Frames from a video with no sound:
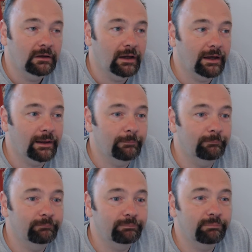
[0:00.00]

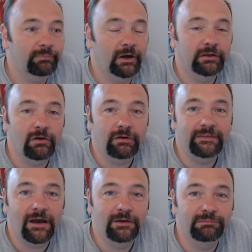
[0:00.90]
But a guy in
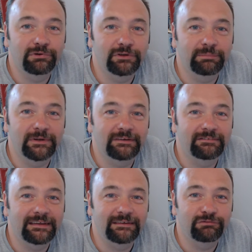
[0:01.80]
the homebrew
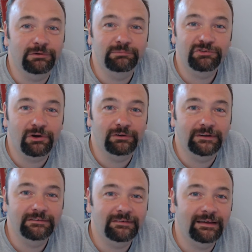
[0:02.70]
community from
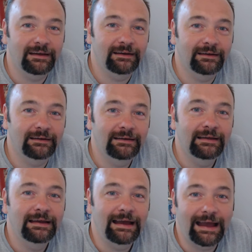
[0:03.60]
Scotland,
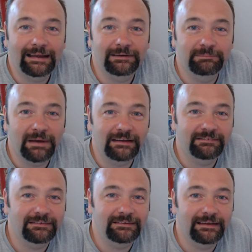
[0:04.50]
Alan
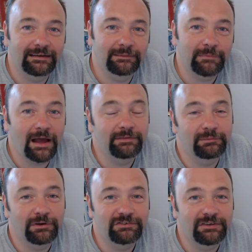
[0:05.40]
Paxton,
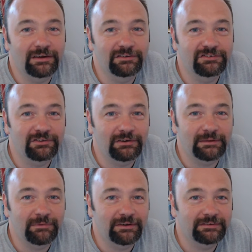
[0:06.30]
otherwise known as Cider
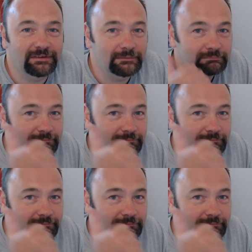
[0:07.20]
Meister.